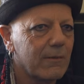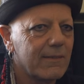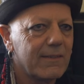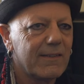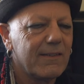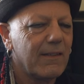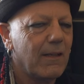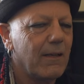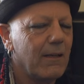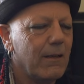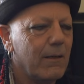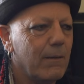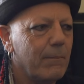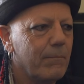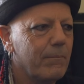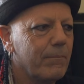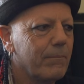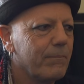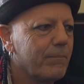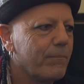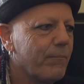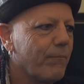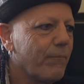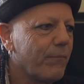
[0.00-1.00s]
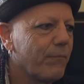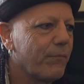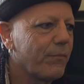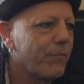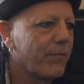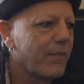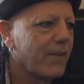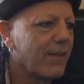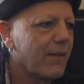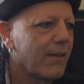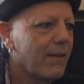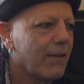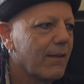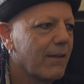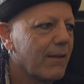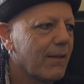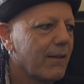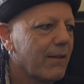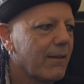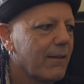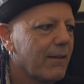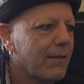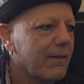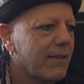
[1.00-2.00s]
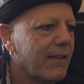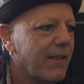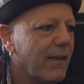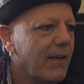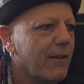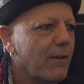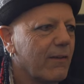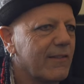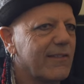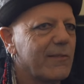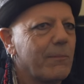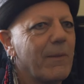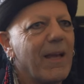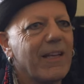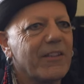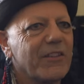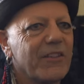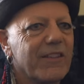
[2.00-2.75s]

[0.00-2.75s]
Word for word: Um, you know, not smash hit